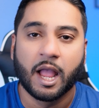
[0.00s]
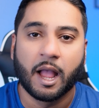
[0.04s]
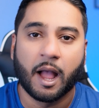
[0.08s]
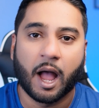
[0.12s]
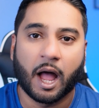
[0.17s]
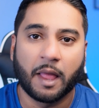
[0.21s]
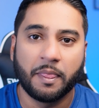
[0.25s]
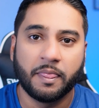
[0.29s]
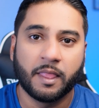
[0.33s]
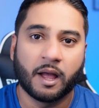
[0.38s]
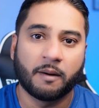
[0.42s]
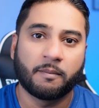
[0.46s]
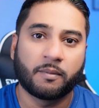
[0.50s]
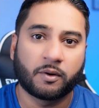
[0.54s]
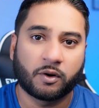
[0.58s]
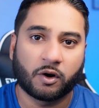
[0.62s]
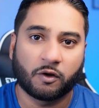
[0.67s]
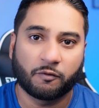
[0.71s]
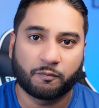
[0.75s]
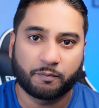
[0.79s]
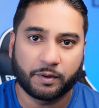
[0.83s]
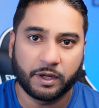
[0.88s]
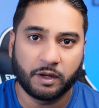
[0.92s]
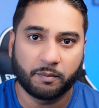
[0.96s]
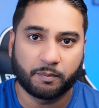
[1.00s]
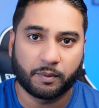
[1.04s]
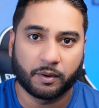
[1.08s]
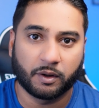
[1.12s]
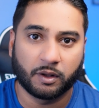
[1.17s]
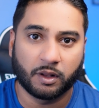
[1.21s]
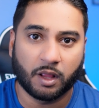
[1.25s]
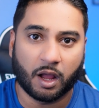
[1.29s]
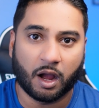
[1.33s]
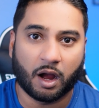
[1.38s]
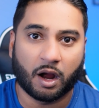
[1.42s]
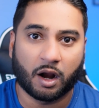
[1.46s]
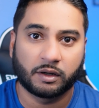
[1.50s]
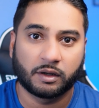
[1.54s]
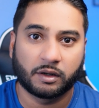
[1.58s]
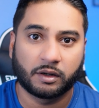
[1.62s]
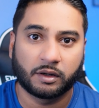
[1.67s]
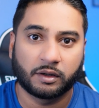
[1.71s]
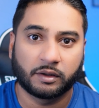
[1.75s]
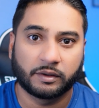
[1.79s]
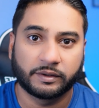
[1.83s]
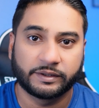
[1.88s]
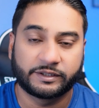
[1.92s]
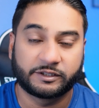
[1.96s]
a number of people are
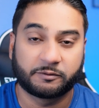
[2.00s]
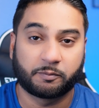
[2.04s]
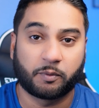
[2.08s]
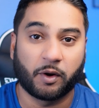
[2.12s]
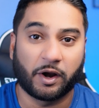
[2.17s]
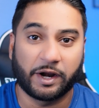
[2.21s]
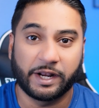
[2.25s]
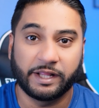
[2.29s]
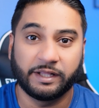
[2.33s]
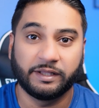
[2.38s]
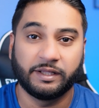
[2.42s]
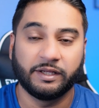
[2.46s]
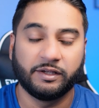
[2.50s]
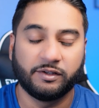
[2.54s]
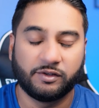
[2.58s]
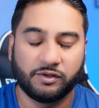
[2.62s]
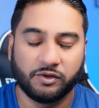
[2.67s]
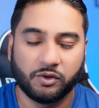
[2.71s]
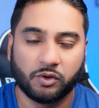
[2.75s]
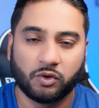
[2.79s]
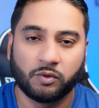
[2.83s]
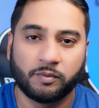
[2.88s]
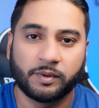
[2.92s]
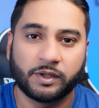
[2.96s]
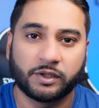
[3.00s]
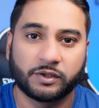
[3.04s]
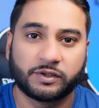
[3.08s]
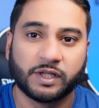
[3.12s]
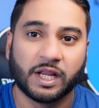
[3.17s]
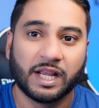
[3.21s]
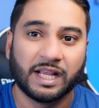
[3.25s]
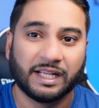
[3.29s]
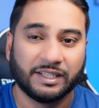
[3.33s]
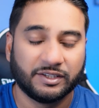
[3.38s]
spreading these rumors